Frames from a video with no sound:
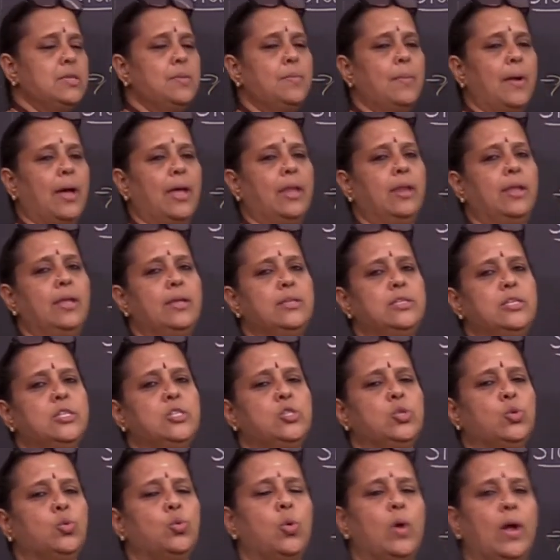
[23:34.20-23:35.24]
the manager
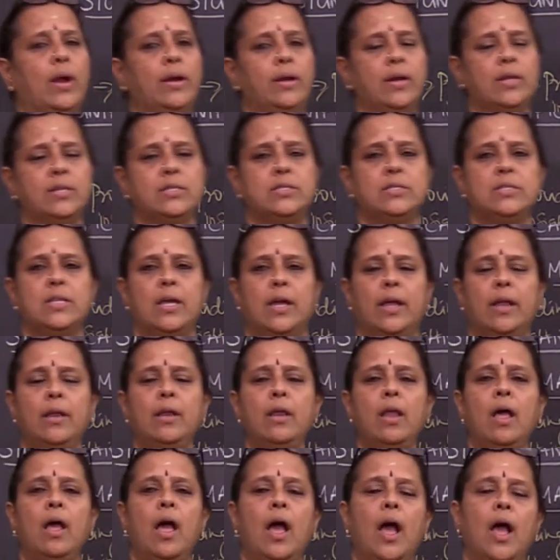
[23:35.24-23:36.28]
to
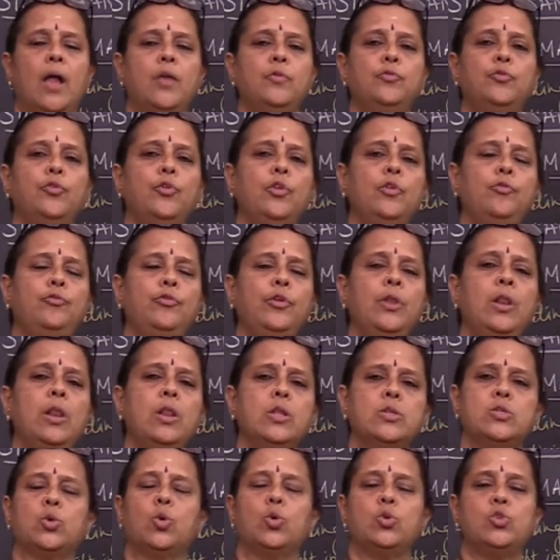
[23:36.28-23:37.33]
understand and fulfill
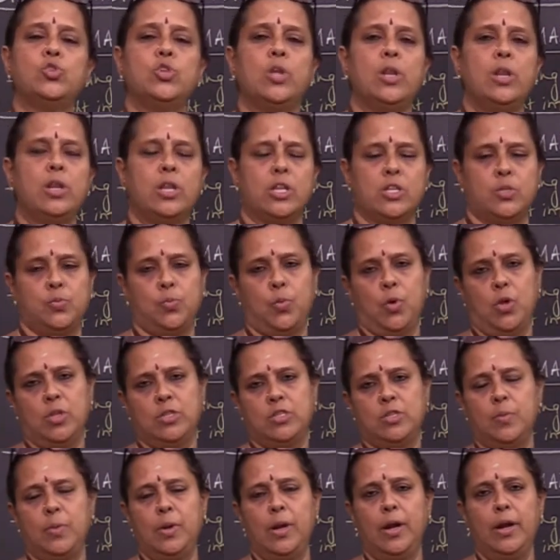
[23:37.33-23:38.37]
social
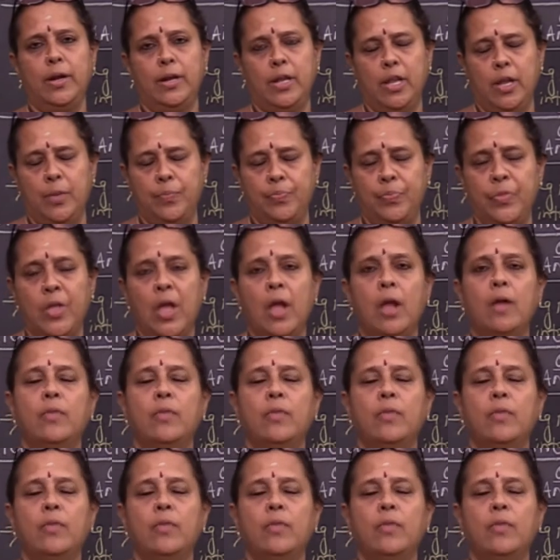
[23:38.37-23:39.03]
responsibility.